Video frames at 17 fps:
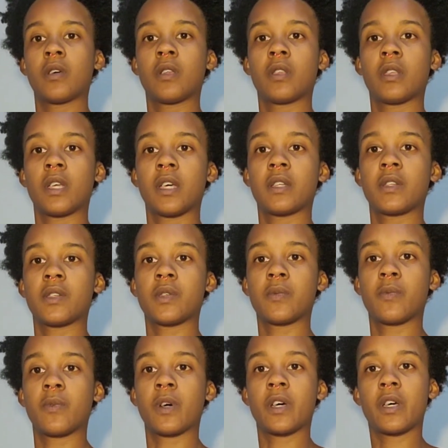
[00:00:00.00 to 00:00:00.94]
That's
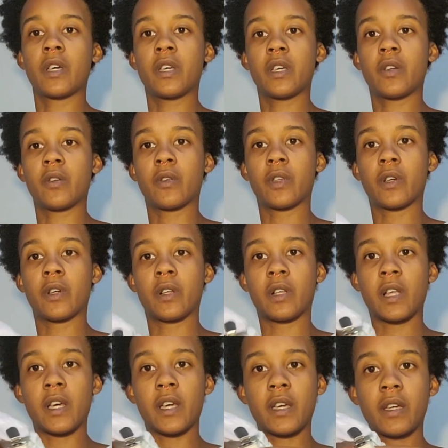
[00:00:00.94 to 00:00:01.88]
what it'll look
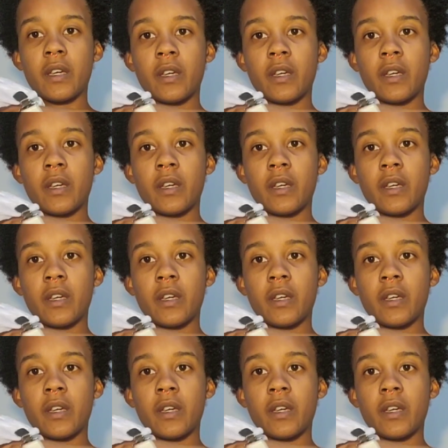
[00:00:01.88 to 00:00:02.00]
like.